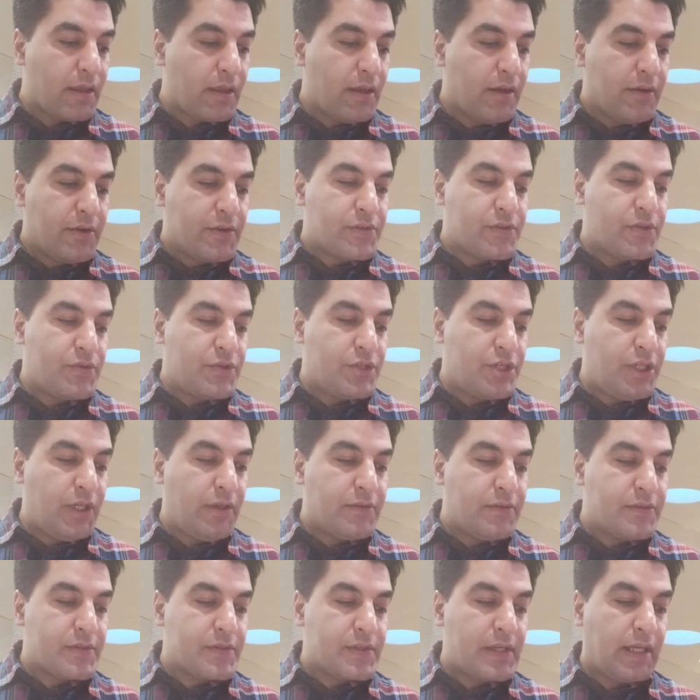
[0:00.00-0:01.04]
So
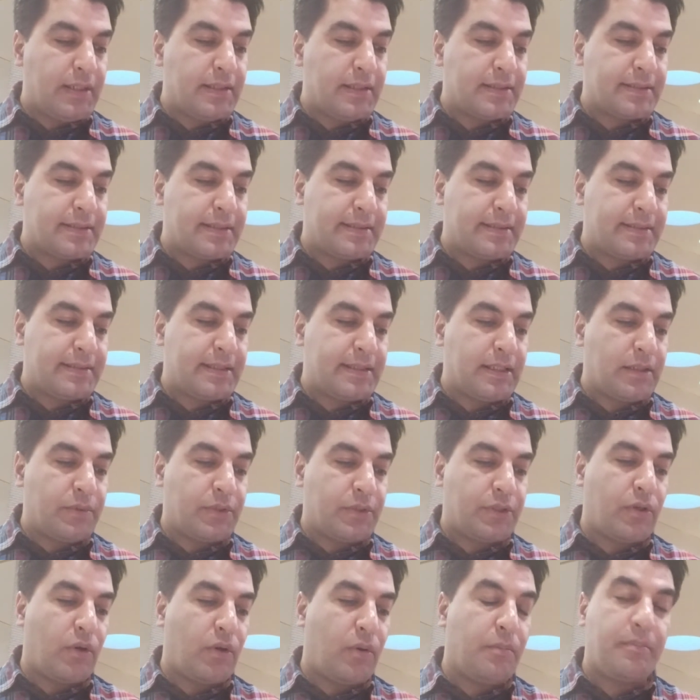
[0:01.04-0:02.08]
Jesus heals the sick
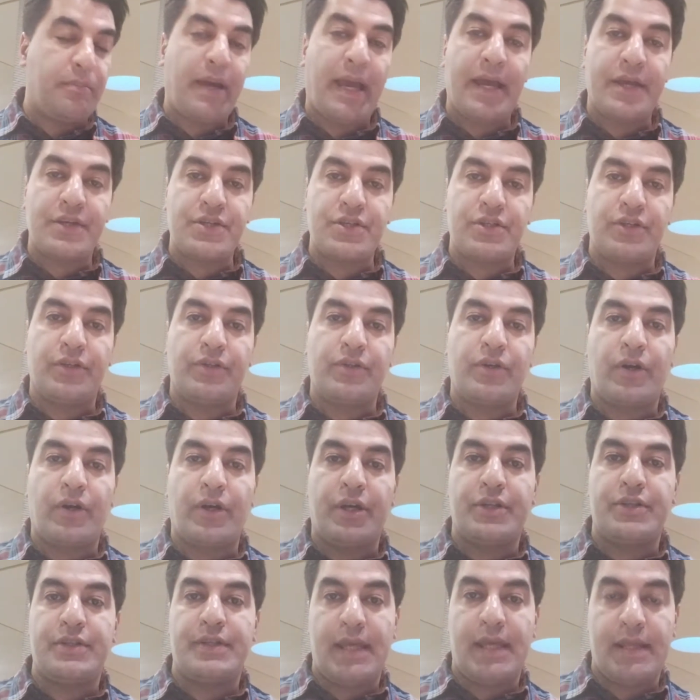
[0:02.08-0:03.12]
with compassionate
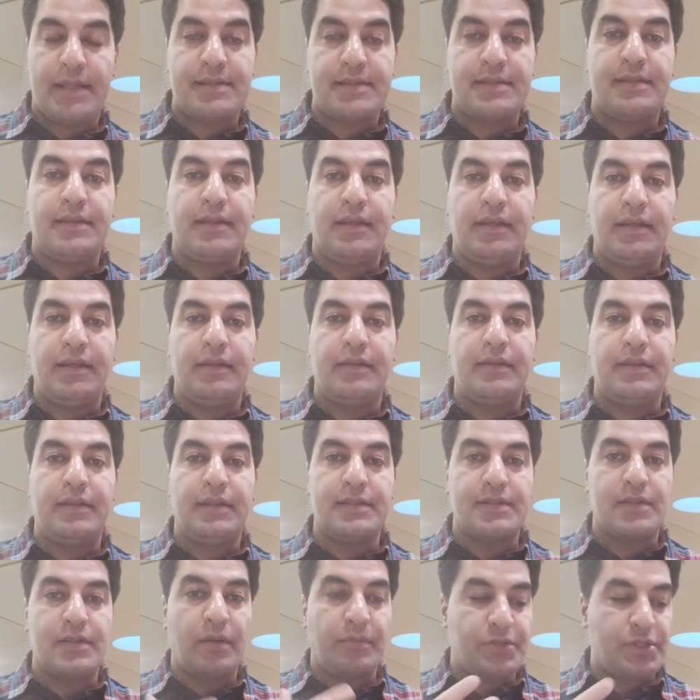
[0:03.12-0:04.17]
heart. That's the, the
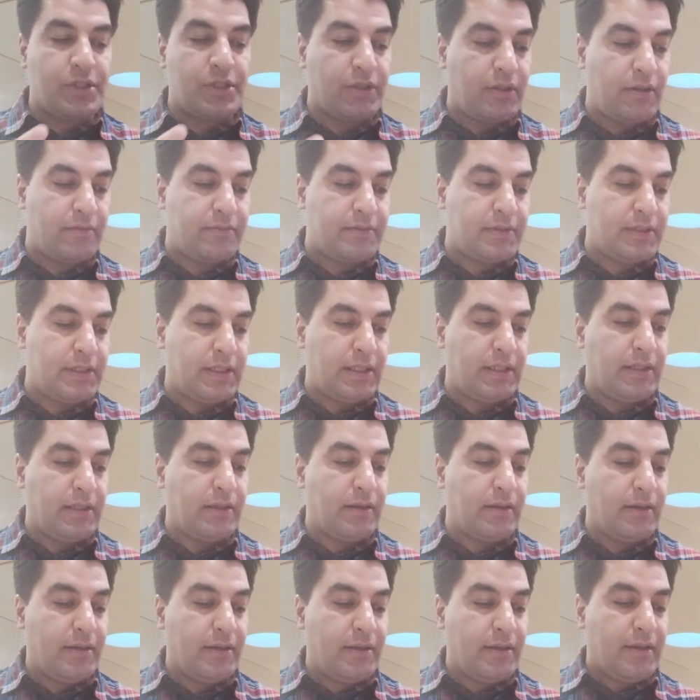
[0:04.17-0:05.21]
subject of the
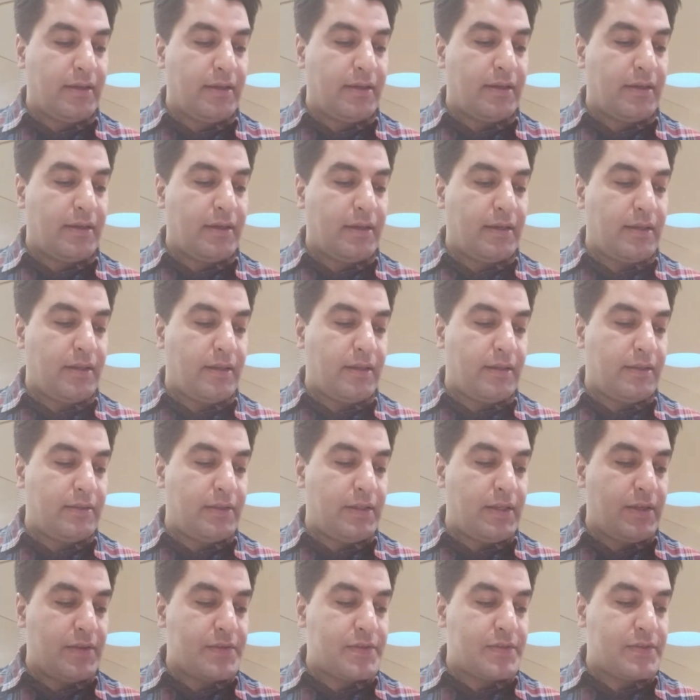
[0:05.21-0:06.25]
uh,
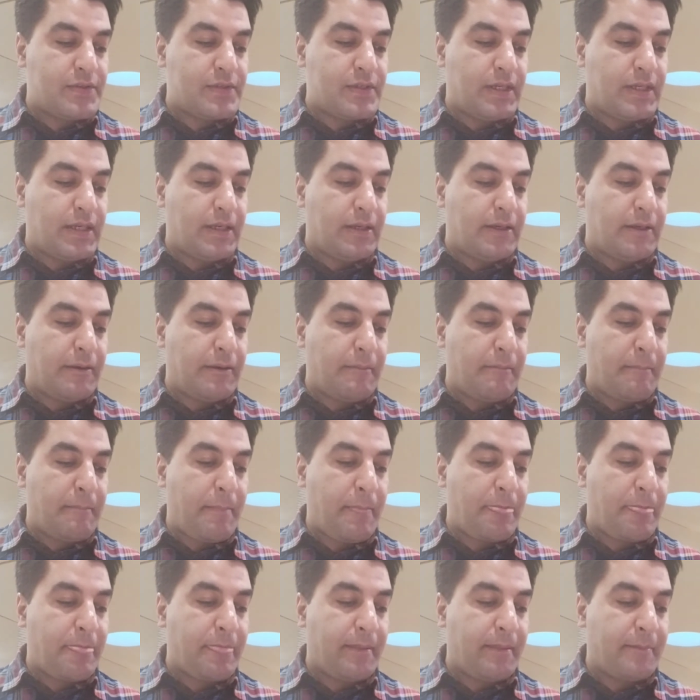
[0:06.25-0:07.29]
this um,
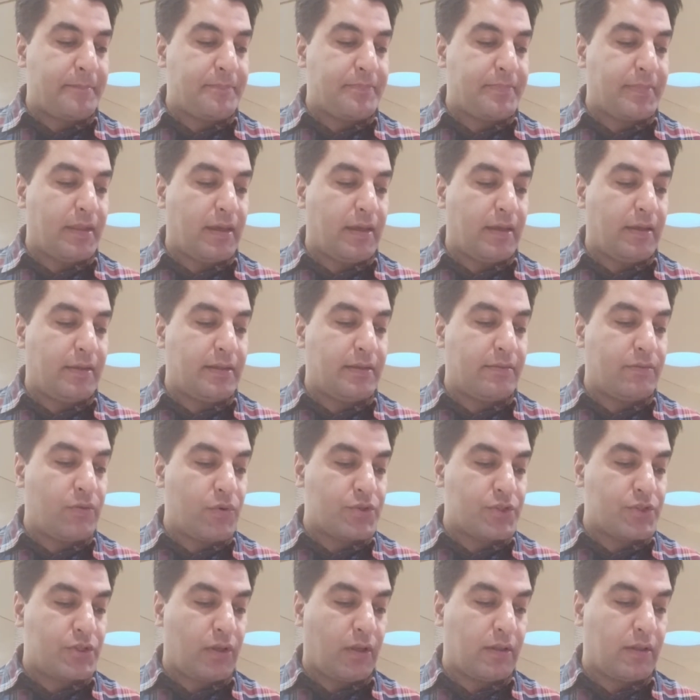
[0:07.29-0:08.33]
uh,
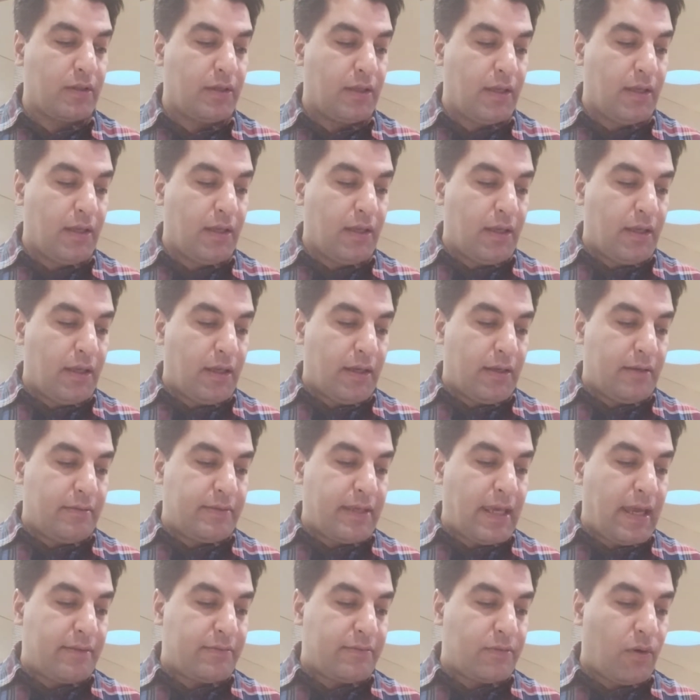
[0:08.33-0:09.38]
devotional.
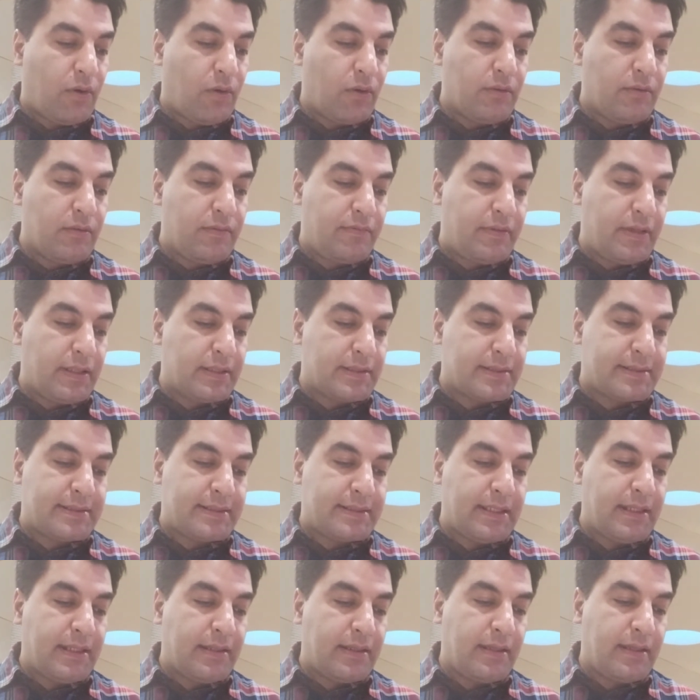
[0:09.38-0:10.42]
We have all felt
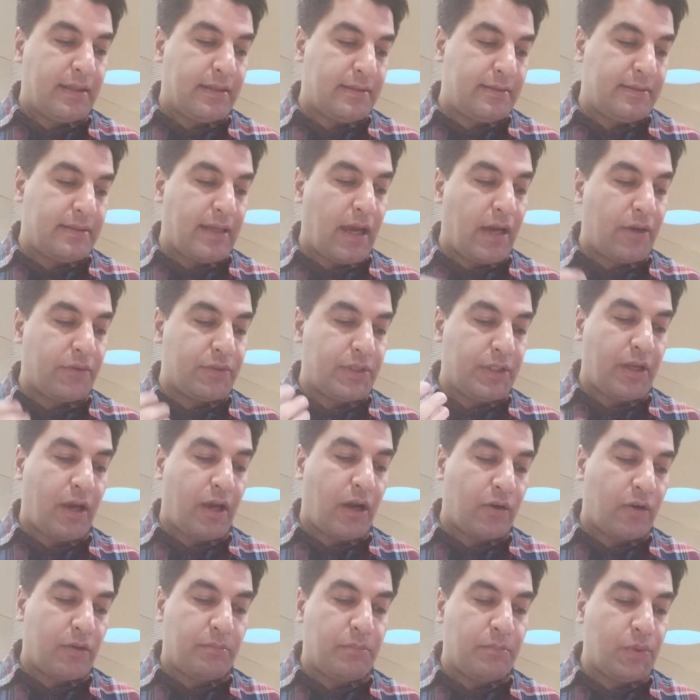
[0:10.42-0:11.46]
sick, down in
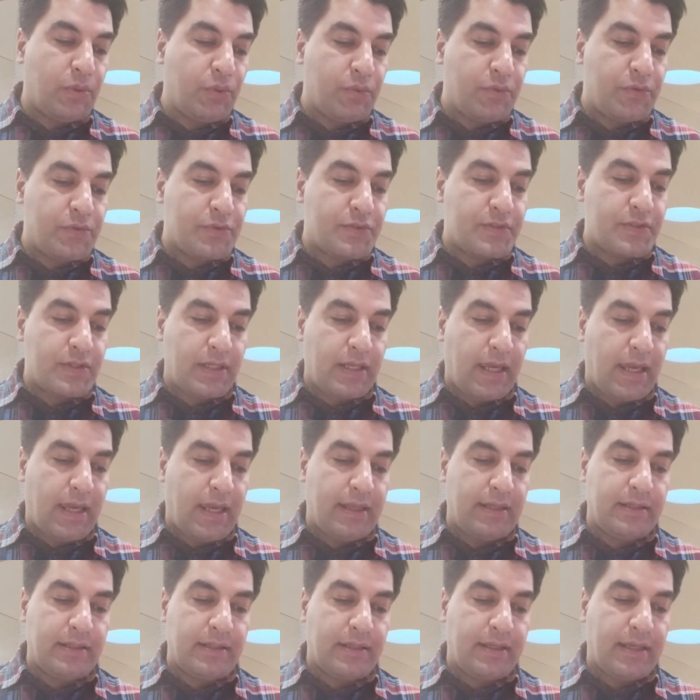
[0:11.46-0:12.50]
our moods,
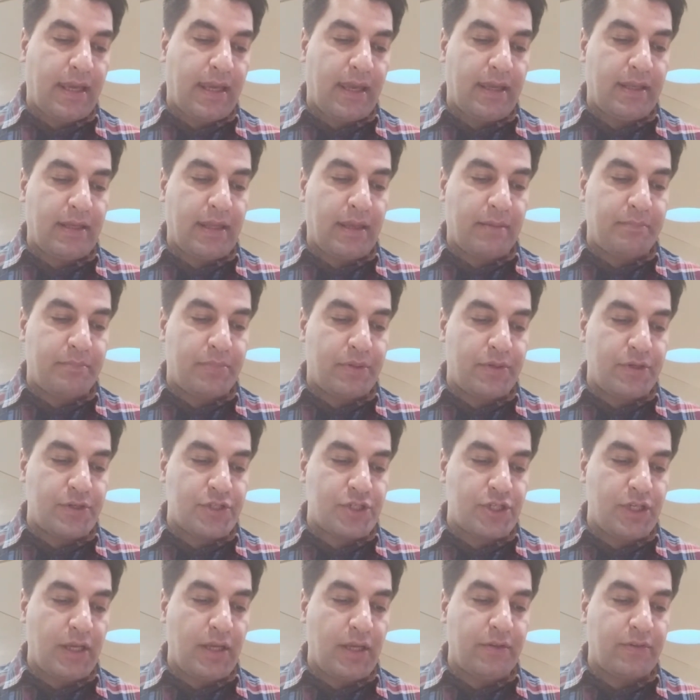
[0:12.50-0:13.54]
and can
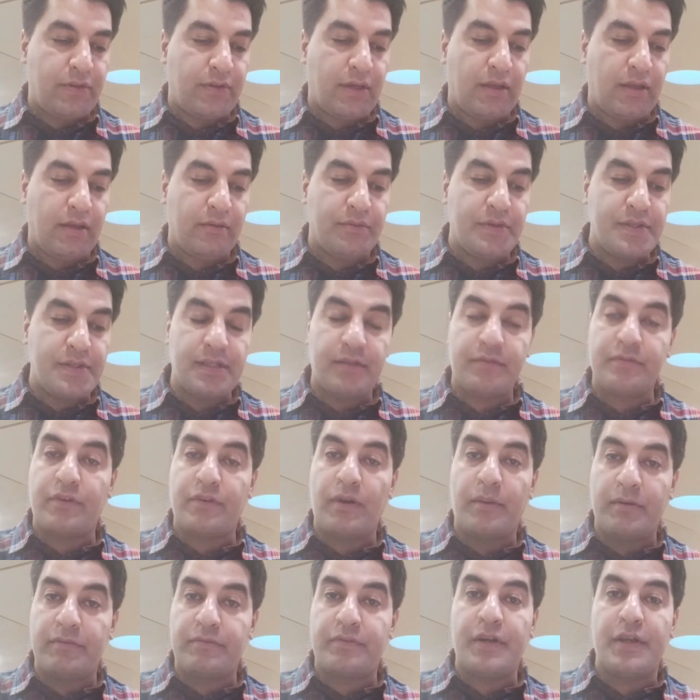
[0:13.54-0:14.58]
appreciate a visit
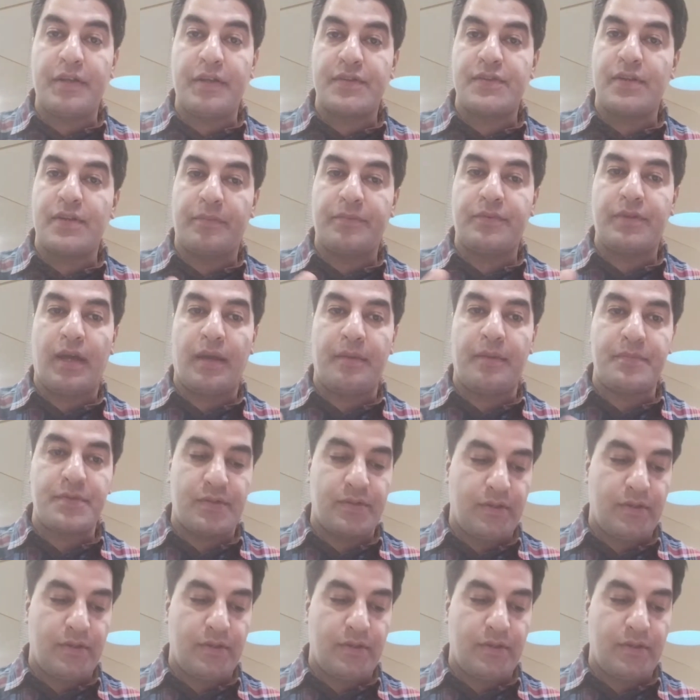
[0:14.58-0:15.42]
from a friend sometimes,